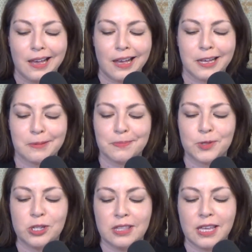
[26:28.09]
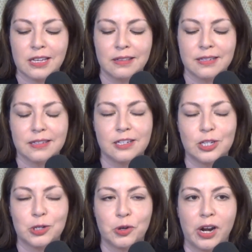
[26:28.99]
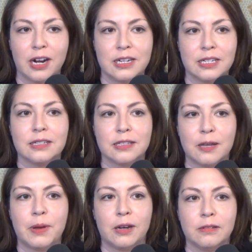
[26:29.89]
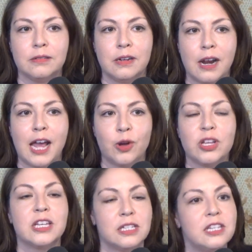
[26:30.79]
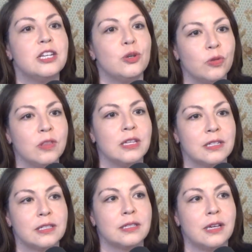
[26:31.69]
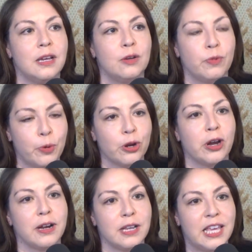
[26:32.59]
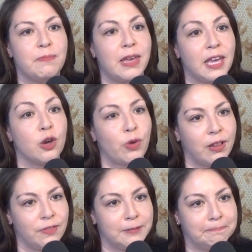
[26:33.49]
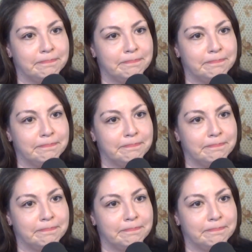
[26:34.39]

so that they can listen to your great ideas about how to continue this report card and keep making it relevant.